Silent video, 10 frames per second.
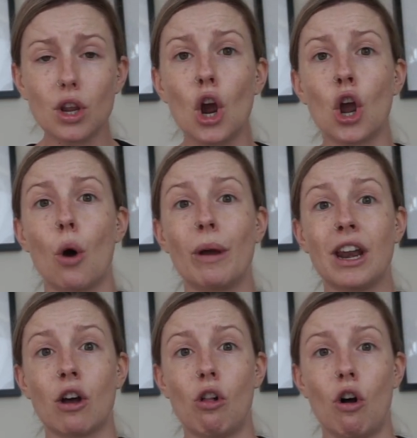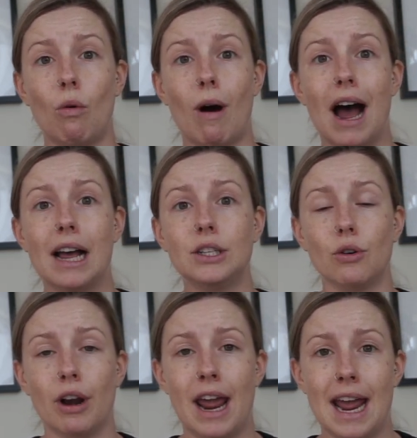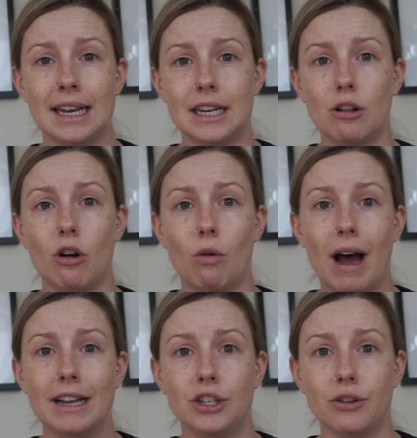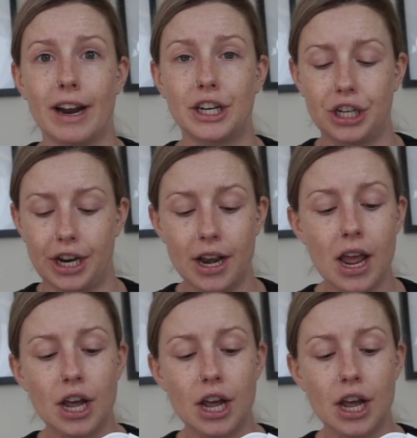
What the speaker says: going in a clockwise or an anti-clockwise direction